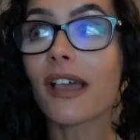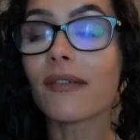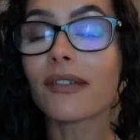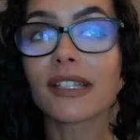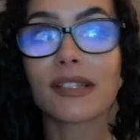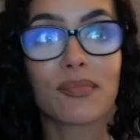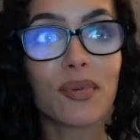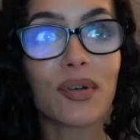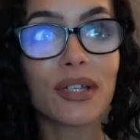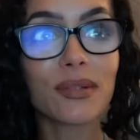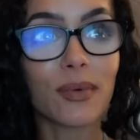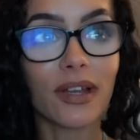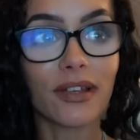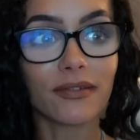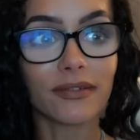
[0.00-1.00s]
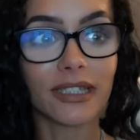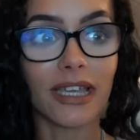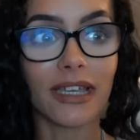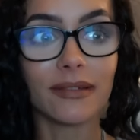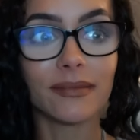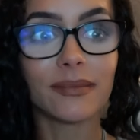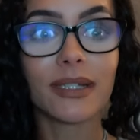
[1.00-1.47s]
I've exported one of
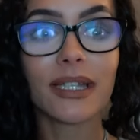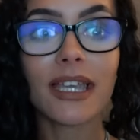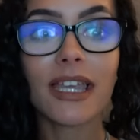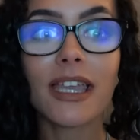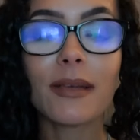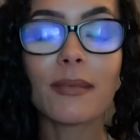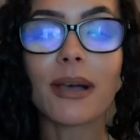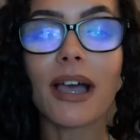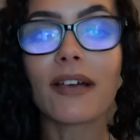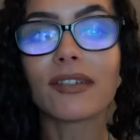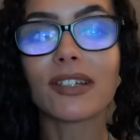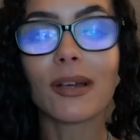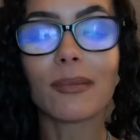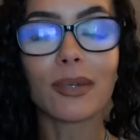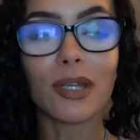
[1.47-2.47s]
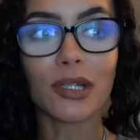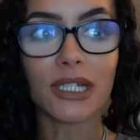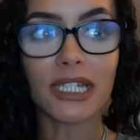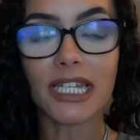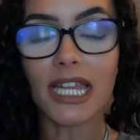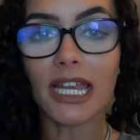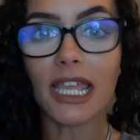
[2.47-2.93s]
them but I haven't
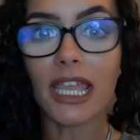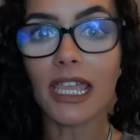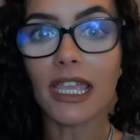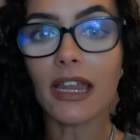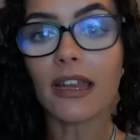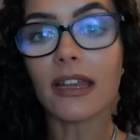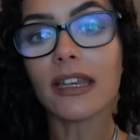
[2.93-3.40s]
uploaded any and